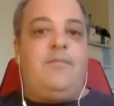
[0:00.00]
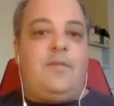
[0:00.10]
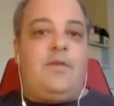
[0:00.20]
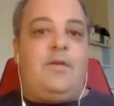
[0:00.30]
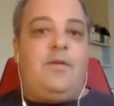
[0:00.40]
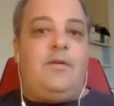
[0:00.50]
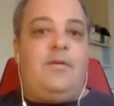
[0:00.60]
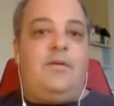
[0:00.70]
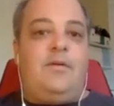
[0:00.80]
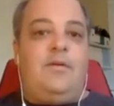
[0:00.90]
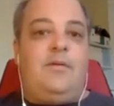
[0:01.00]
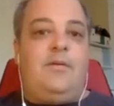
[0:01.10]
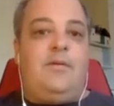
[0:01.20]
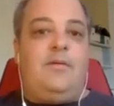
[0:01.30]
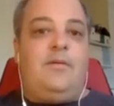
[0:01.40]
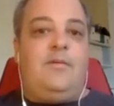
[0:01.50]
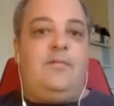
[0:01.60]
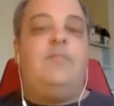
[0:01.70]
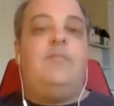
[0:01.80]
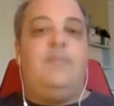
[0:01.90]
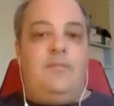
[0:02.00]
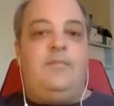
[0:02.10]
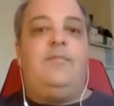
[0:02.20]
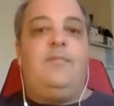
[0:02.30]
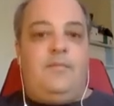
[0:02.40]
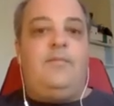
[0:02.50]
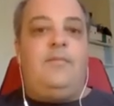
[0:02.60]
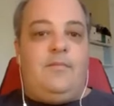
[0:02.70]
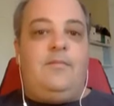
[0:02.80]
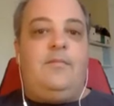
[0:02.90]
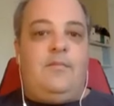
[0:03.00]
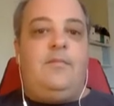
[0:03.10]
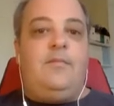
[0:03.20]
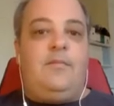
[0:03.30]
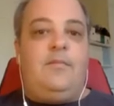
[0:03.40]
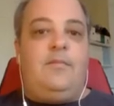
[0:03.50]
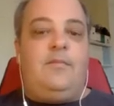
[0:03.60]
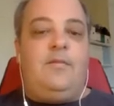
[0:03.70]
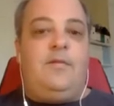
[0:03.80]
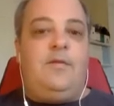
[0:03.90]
(silent)